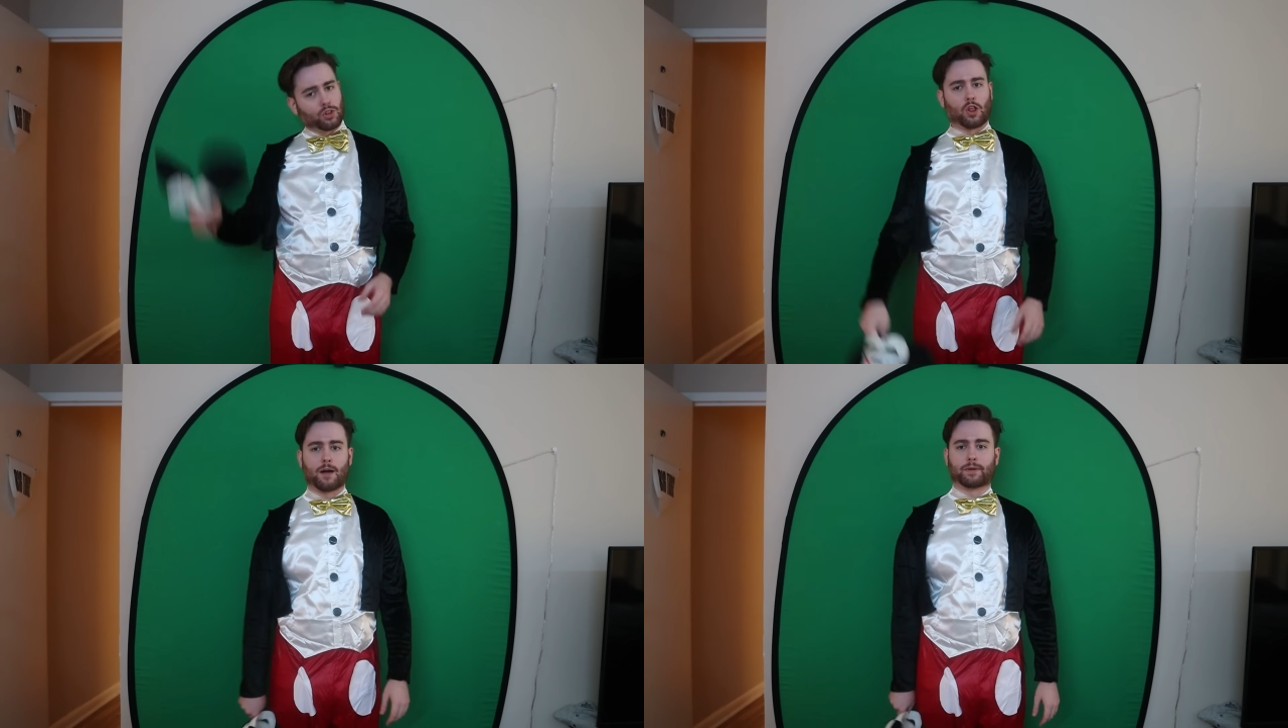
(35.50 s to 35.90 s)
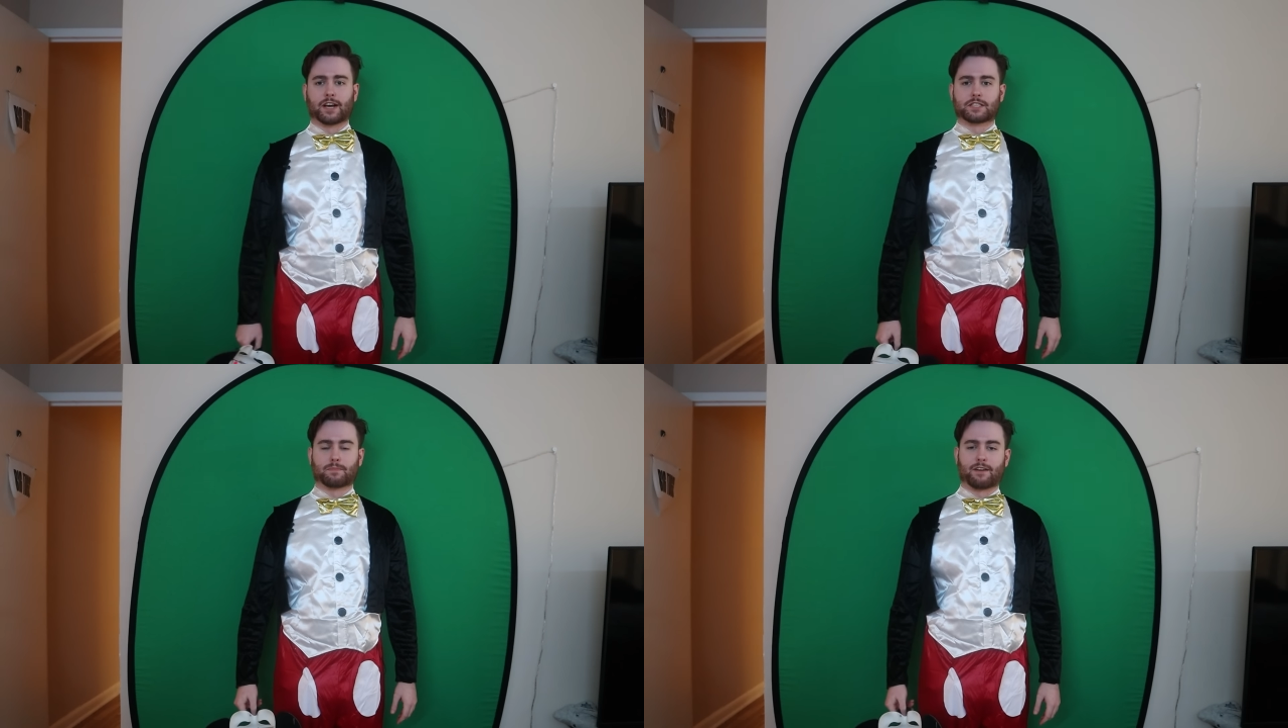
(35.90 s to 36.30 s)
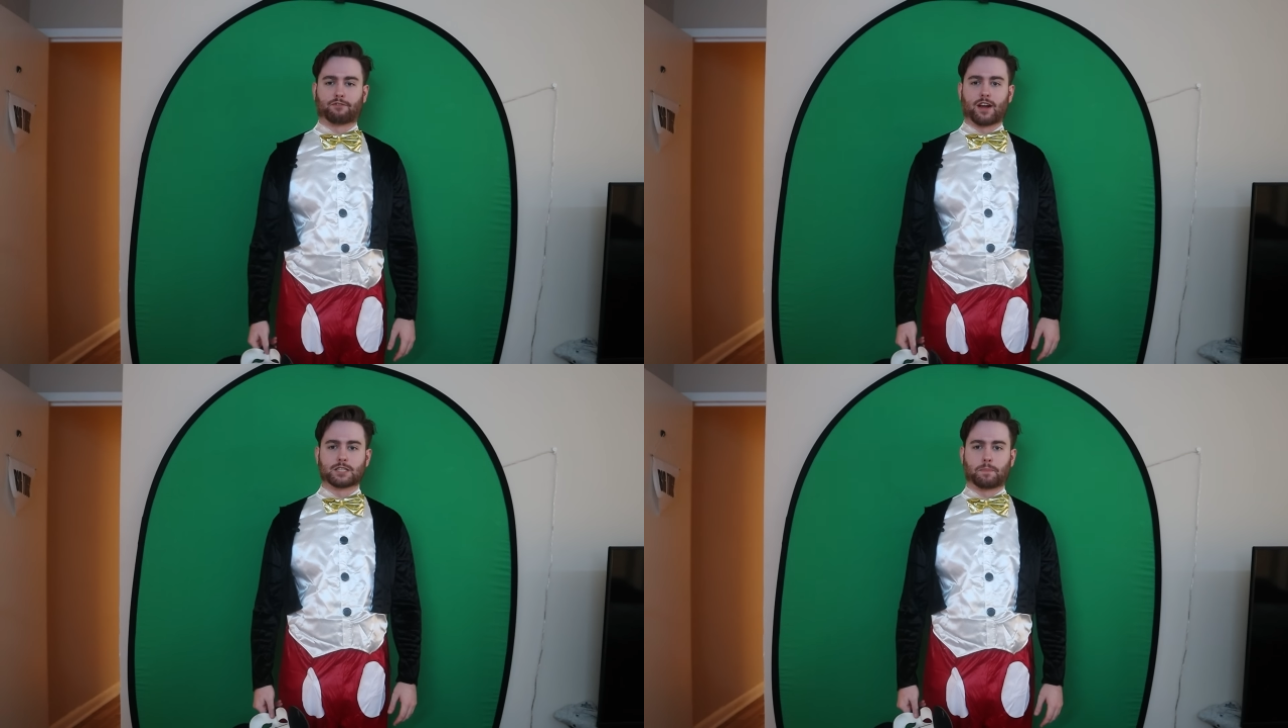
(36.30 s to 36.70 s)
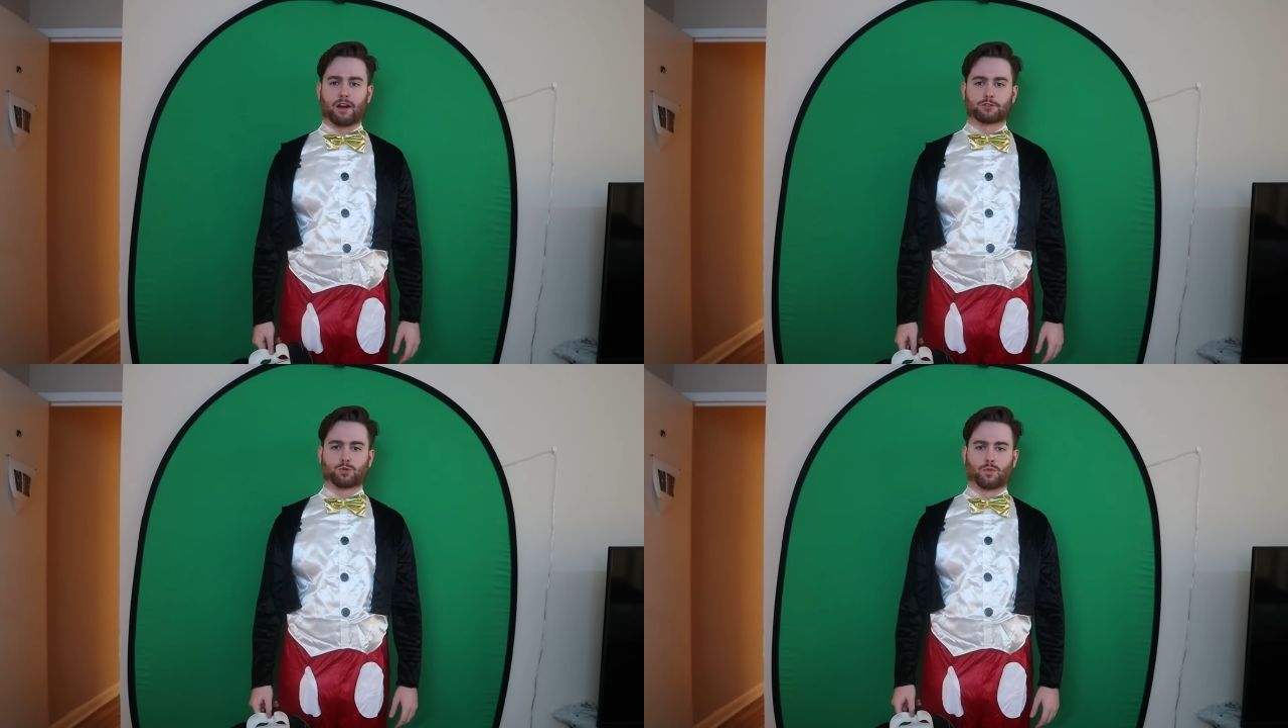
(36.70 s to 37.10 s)
World a lot because my friend's
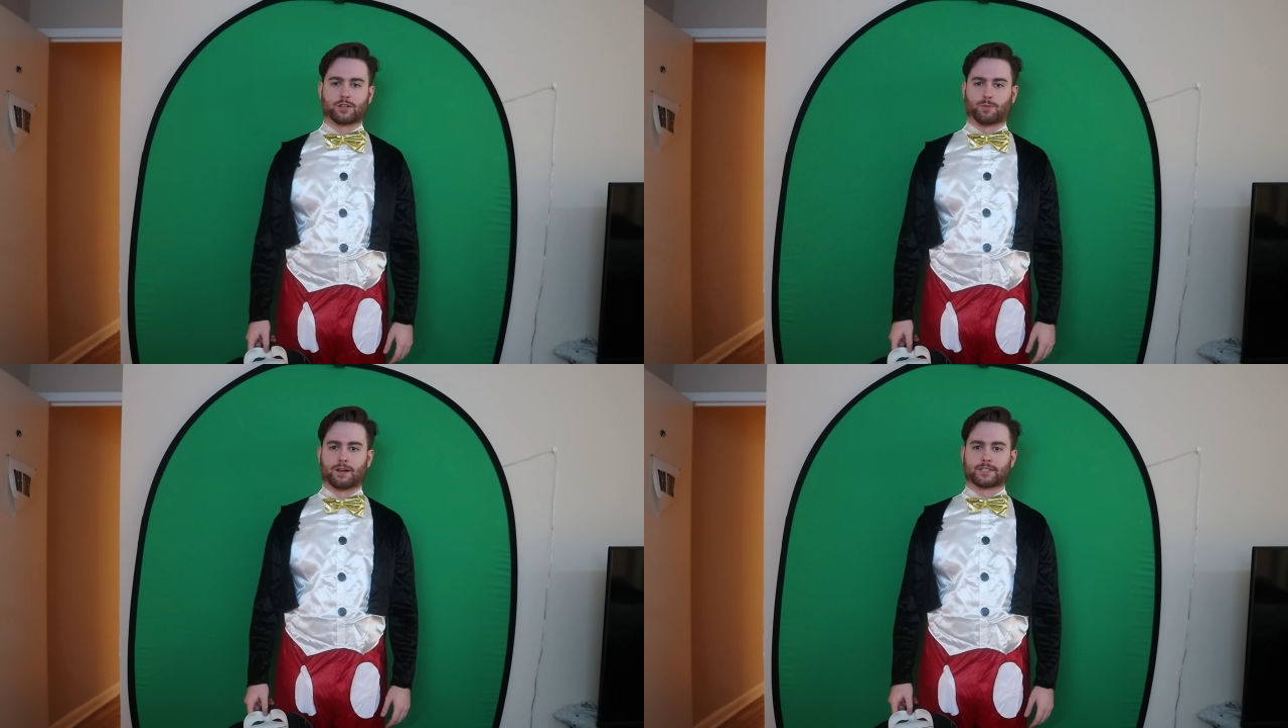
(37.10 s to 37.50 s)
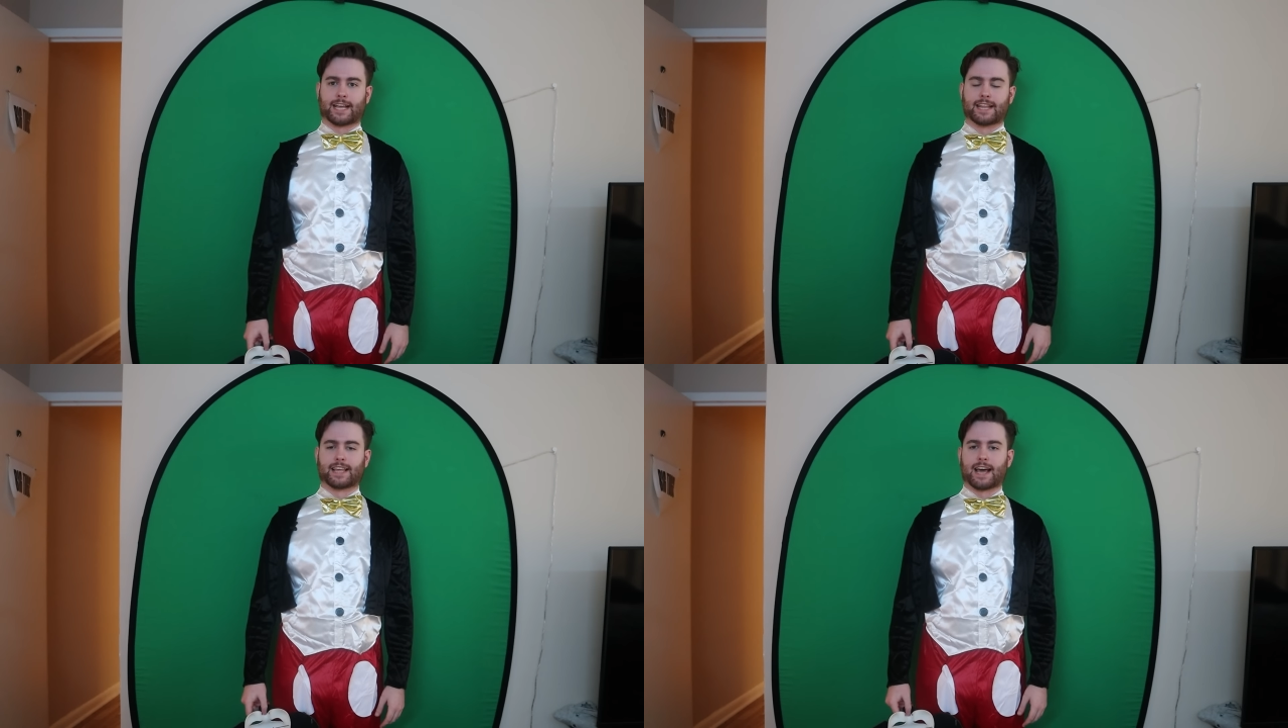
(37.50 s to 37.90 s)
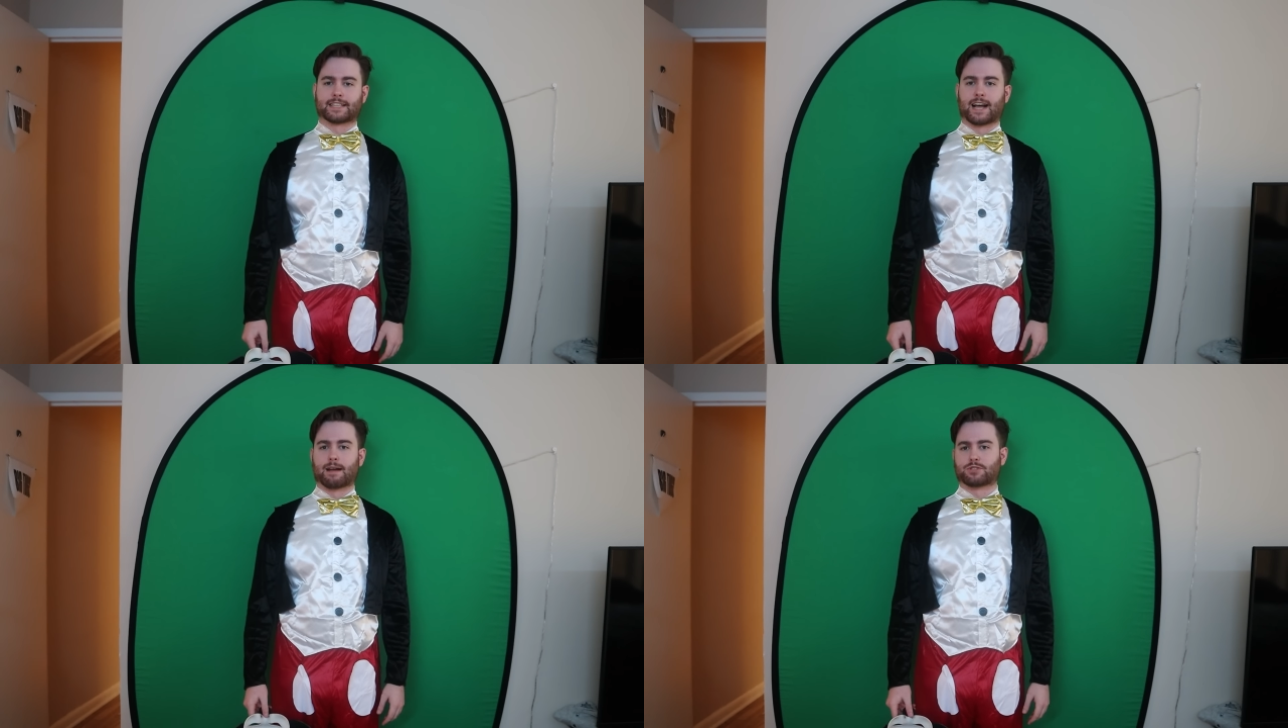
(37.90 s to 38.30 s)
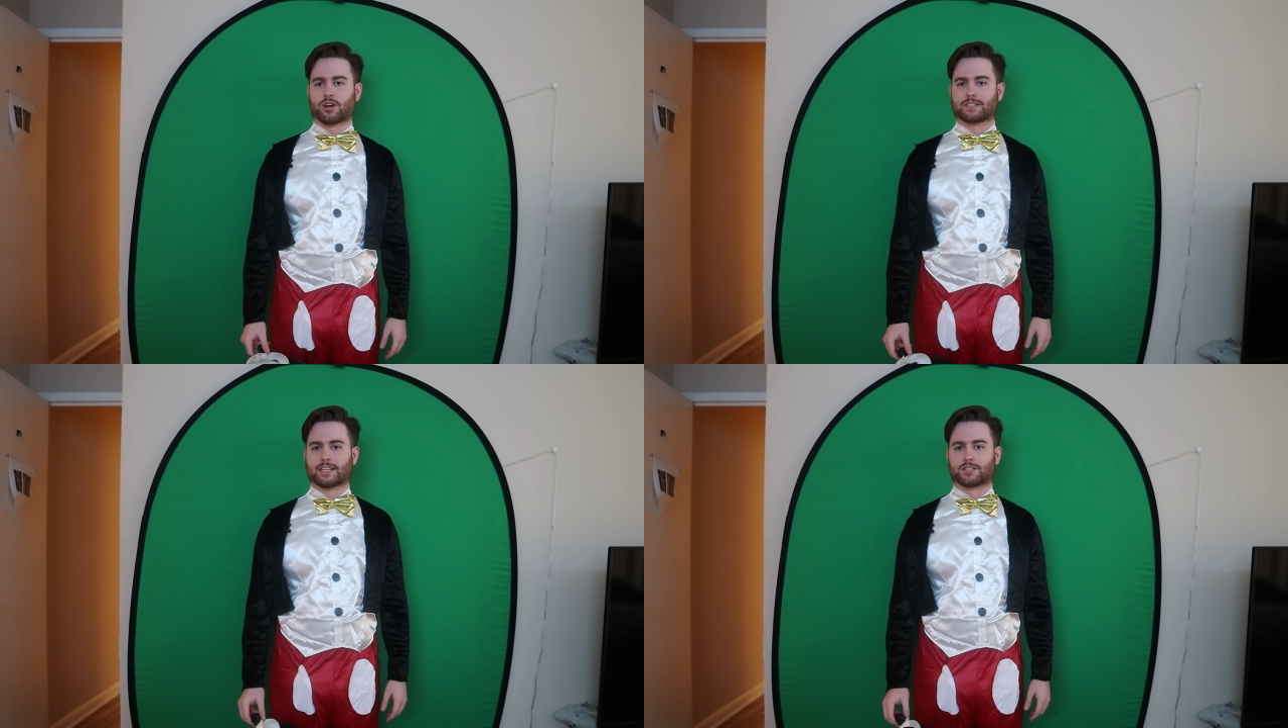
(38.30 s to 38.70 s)
parents were rich when I was a kid and they had a
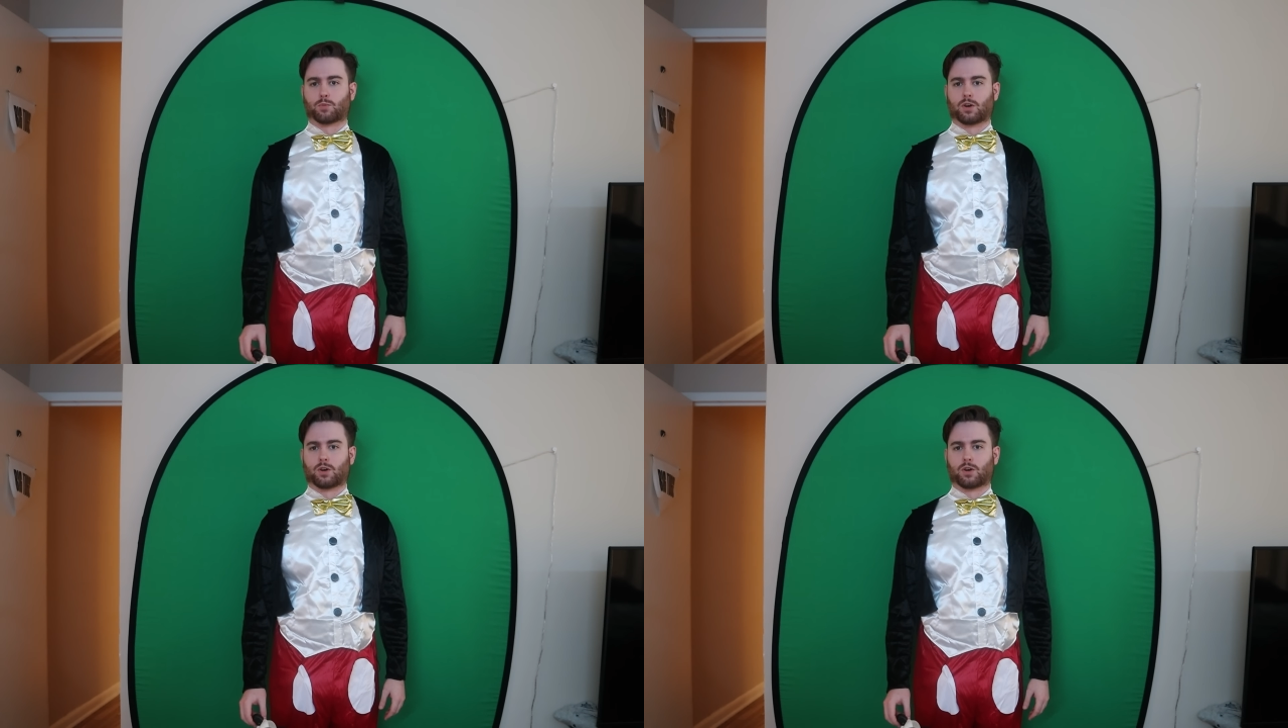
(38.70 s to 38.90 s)
timeshare at Disney